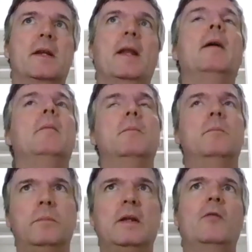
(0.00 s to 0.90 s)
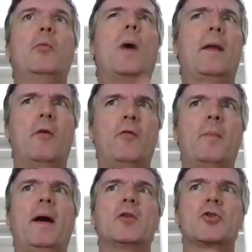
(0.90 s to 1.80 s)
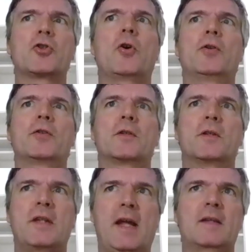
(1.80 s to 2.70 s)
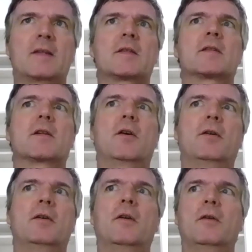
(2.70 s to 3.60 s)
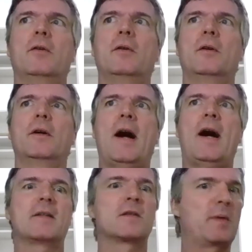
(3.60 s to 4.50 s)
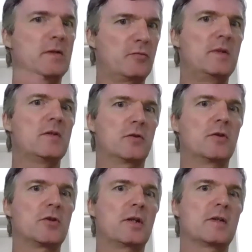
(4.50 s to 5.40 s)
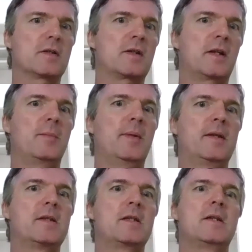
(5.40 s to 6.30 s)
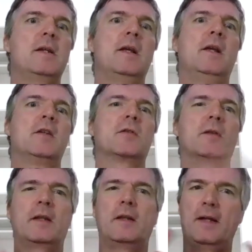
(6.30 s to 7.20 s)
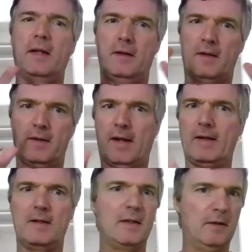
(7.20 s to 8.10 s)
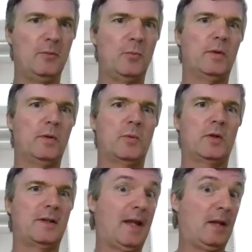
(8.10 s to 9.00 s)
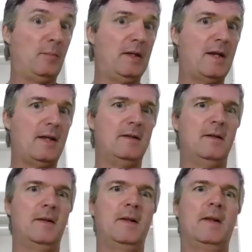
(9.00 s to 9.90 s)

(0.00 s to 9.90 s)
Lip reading: And I give one of my short texts on arts-based research and sustainability, so that they get an idea what can be done.